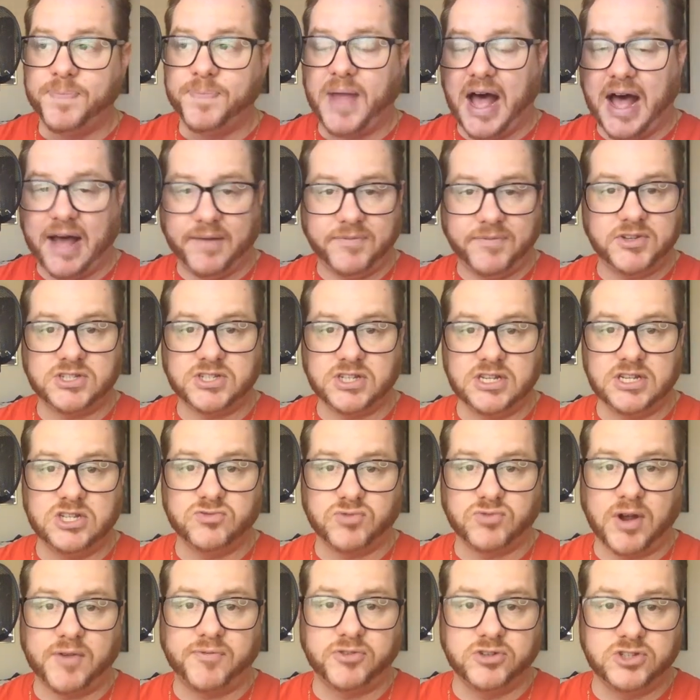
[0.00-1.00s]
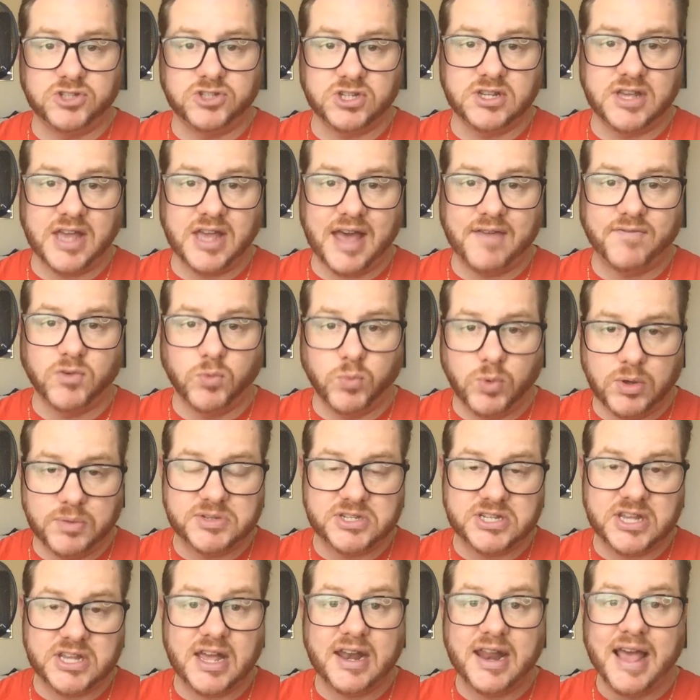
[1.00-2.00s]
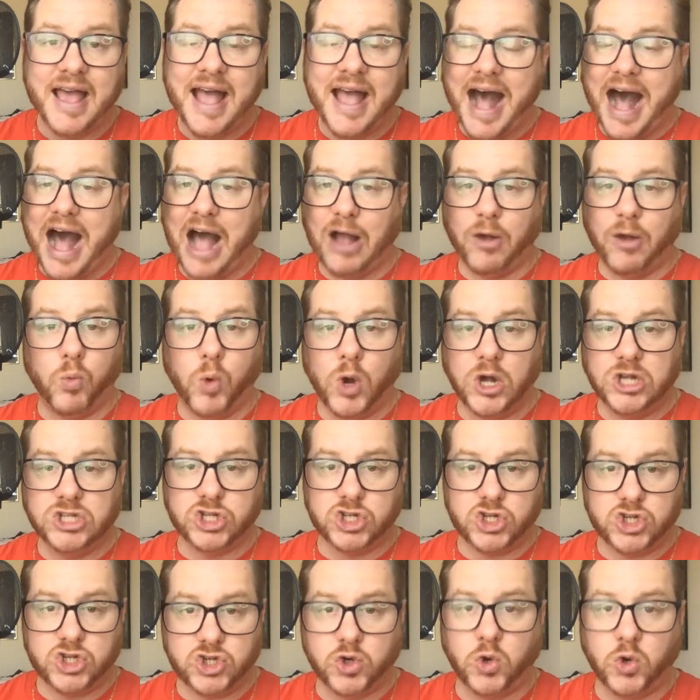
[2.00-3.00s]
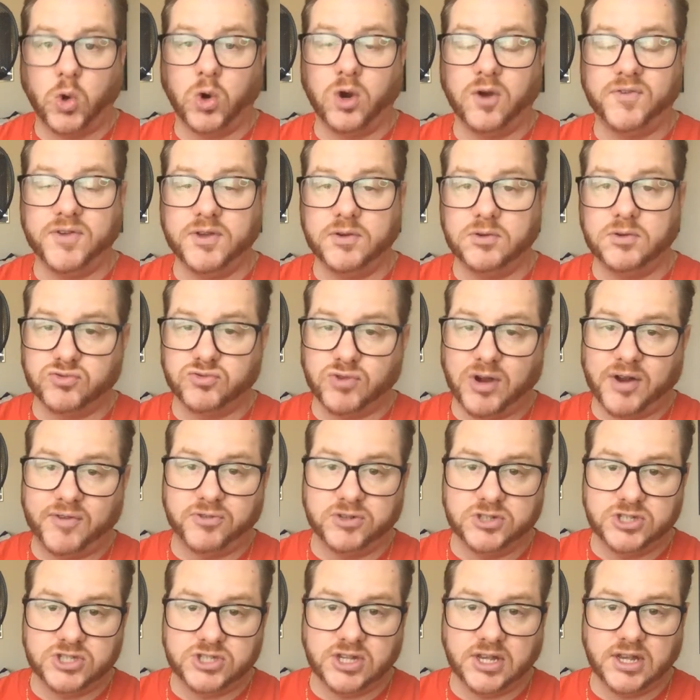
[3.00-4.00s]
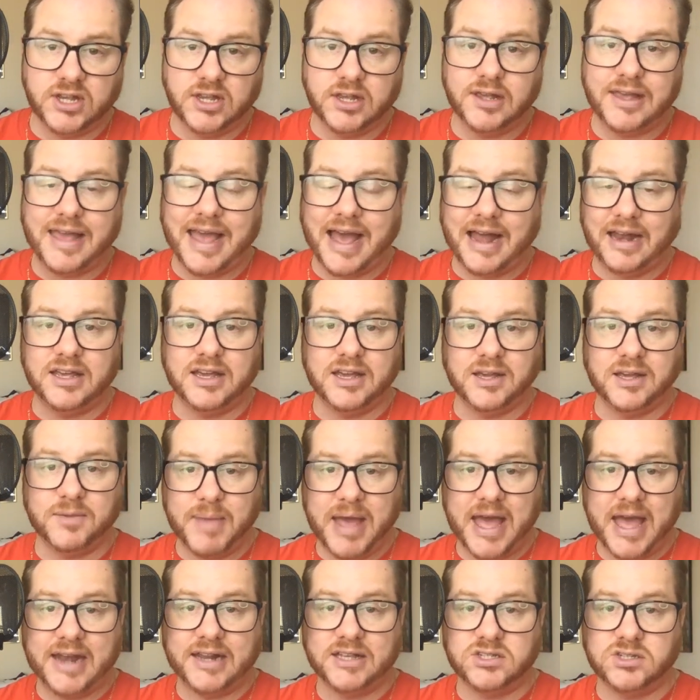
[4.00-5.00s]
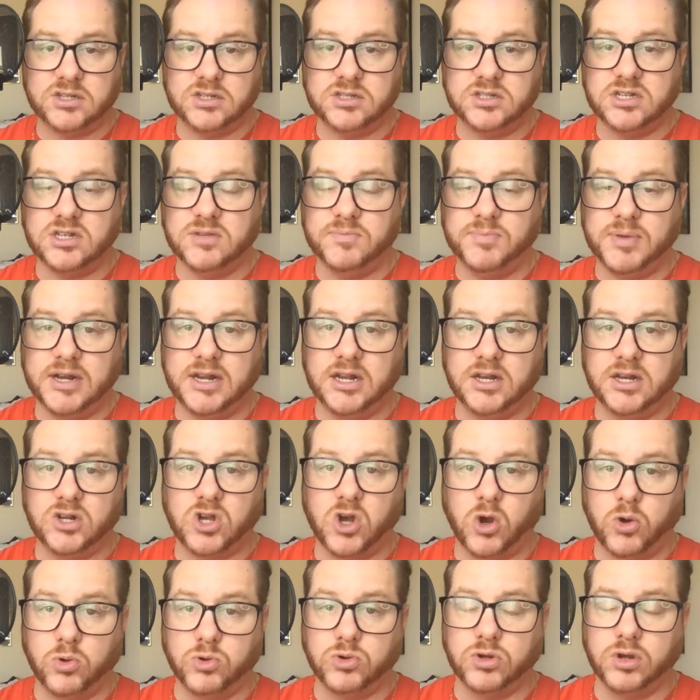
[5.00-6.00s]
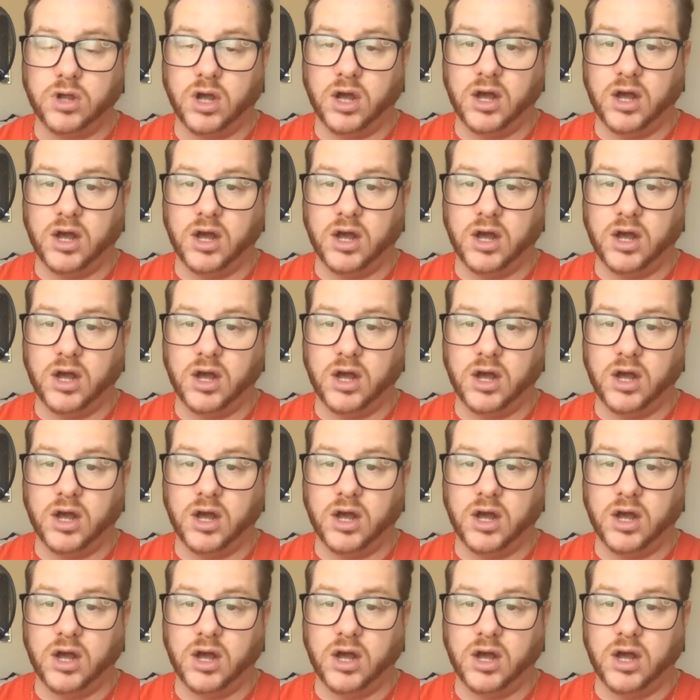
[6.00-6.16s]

Obviously, he's referencing Gavin Wimsett. I wasn't sure if he was referencing Callie Ekmanis since he'd been in Coach